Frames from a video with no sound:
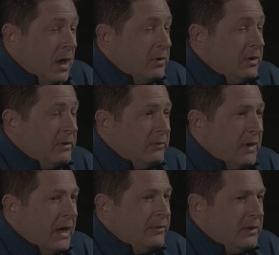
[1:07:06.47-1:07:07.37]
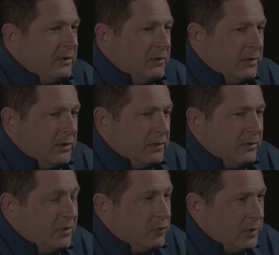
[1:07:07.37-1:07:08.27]
I mean, it doesn't. I think
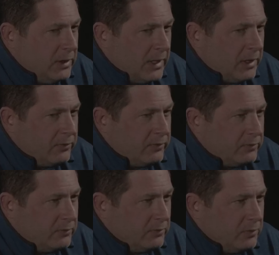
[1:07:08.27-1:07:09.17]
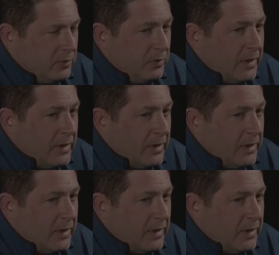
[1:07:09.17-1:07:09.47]
the the greenhouse mm-hmm.